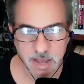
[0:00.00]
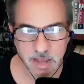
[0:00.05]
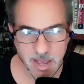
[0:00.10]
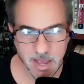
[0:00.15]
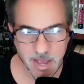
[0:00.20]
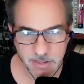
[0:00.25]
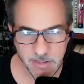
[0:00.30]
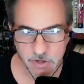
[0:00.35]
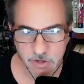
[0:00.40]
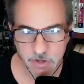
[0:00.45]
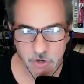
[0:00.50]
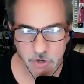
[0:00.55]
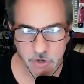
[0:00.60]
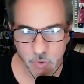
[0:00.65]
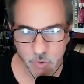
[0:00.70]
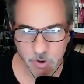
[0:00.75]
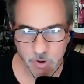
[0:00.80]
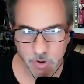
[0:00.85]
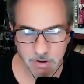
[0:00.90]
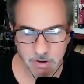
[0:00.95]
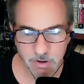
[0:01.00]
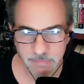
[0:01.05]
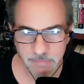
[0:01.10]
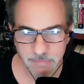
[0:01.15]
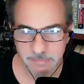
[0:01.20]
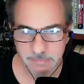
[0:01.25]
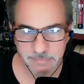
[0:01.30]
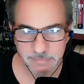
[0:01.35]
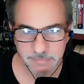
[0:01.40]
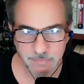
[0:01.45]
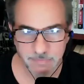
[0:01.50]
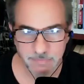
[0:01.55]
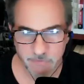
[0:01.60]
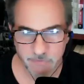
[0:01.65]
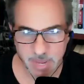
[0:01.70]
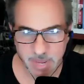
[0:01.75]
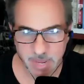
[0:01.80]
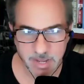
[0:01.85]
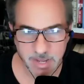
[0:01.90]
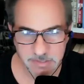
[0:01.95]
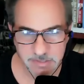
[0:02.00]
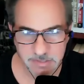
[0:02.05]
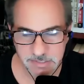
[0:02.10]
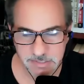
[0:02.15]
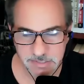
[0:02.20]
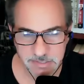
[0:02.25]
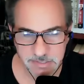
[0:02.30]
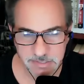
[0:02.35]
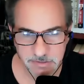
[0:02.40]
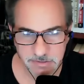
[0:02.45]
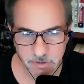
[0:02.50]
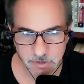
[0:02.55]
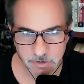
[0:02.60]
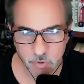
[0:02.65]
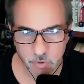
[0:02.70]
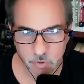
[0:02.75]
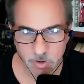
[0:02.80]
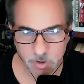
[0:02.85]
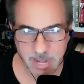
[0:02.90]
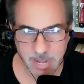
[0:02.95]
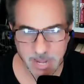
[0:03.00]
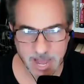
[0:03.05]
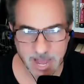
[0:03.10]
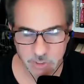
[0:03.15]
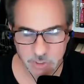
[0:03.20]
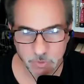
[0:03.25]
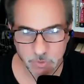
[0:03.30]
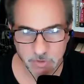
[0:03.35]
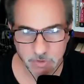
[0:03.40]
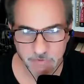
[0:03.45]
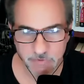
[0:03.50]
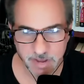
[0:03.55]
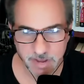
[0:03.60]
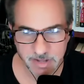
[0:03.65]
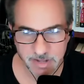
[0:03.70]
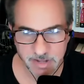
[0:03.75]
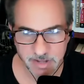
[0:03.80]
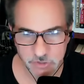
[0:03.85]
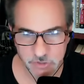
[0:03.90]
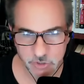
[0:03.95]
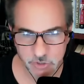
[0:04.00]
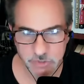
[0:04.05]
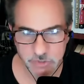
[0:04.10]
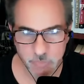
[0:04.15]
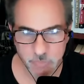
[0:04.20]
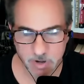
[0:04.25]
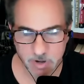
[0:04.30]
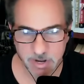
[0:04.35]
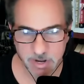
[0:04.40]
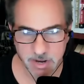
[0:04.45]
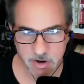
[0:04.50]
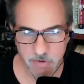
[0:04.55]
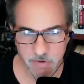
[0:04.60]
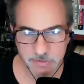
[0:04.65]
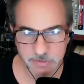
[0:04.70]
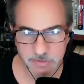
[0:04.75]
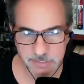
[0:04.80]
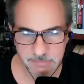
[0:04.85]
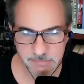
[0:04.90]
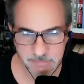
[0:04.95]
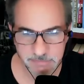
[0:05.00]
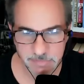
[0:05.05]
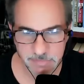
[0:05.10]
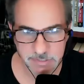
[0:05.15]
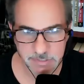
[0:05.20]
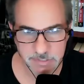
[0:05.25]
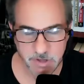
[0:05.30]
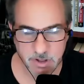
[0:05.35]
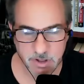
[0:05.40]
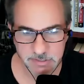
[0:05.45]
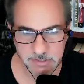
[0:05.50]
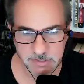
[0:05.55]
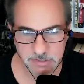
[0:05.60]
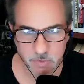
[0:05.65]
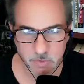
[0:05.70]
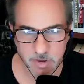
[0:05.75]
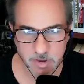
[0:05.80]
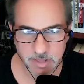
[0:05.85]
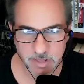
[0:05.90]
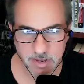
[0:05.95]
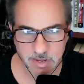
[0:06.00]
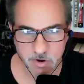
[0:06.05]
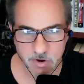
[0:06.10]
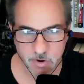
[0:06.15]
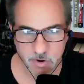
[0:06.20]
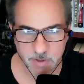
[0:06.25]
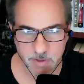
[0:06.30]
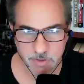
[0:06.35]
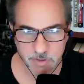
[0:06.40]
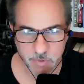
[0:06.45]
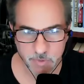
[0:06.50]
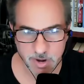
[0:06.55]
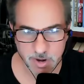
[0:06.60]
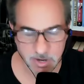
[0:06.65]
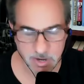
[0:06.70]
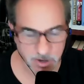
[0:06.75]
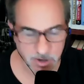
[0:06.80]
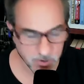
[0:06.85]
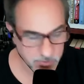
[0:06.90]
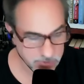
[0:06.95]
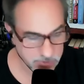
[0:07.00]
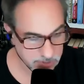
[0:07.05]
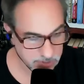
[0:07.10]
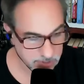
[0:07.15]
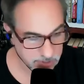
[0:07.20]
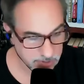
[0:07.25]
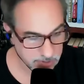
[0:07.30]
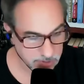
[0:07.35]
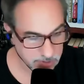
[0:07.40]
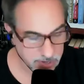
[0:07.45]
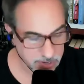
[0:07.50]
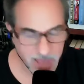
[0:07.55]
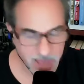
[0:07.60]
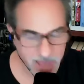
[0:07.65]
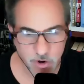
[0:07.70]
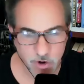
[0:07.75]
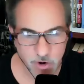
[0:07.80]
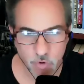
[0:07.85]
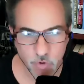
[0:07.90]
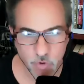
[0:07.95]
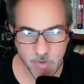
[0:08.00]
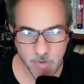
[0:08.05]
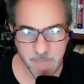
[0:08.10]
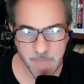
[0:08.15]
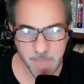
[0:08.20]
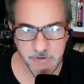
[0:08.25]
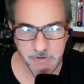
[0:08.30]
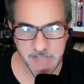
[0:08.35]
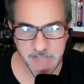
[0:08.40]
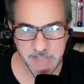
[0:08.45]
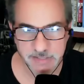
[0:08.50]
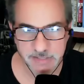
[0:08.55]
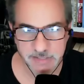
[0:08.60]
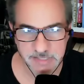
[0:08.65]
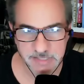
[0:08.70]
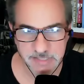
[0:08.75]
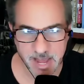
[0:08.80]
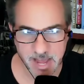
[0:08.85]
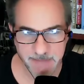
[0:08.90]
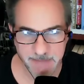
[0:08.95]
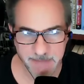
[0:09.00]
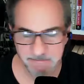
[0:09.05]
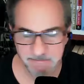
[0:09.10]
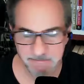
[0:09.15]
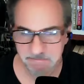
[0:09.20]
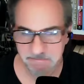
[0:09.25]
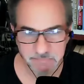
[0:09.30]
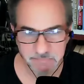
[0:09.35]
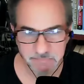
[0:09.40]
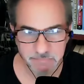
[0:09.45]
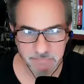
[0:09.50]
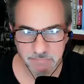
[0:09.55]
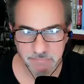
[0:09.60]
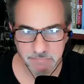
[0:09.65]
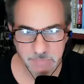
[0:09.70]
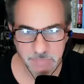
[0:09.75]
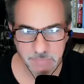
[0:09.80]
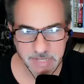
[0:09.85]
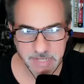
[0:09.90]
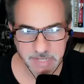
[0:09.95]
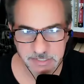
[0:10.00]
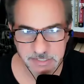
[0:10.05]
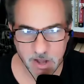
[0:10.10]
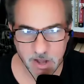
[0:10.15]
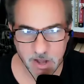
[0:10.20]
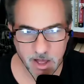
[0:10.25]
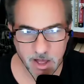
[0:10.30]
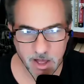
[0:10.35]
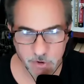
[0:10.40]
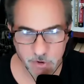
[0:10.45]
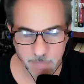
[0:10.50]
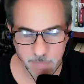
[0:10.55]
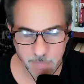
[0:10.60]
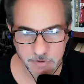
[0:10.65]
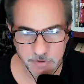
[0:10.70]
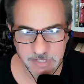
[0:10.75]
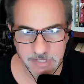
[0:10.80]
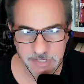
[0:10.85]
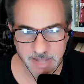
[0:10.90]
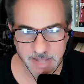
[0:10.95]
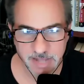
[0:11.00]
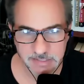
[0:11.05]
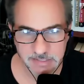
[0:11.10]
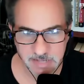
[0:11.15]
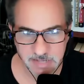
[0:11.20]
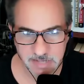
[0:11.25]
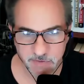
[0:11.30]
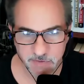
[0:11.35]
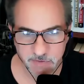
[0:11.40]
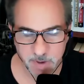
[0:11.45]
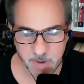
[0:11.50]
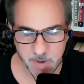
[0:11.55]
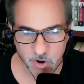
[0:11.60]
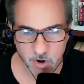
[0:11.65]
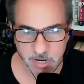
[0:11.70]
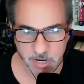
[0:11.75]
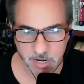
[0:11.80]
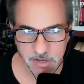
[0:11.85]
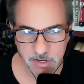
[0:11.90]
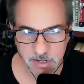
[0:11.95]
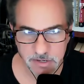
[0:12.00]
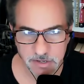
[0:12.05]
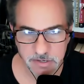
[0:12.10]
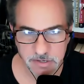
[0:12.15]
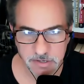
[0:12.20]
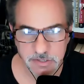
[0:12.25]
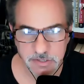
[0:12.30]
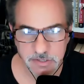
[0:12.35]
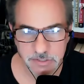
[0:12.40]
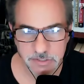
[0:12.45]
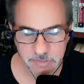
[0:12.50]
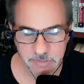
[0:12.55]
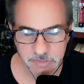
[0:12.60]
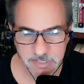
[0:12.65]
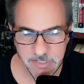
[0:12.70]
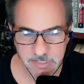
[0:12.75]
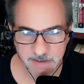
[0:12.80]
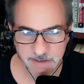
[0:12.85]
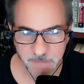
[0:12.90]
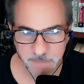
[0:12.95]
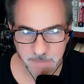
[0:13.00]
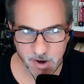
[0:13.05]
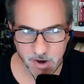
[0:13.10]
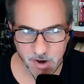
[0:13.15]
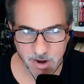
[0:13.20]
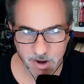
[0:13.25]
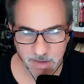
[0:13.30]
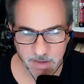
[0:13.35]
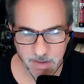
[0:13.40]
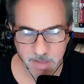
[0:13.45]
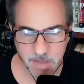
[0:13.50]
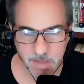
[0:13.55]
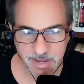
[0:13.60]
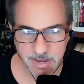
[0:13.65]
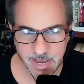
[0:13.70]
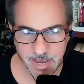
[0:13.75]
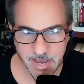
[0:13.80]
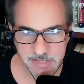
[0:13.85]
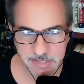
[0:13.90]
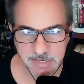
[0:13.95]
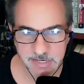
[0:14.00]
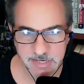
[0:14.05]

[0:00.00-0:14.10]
and the newer fans, the newer casual fans, just want to hear the songs the way they hear them on the radio. And who represents that? It's 100% Steve Perry. So Steve Perry, my guess,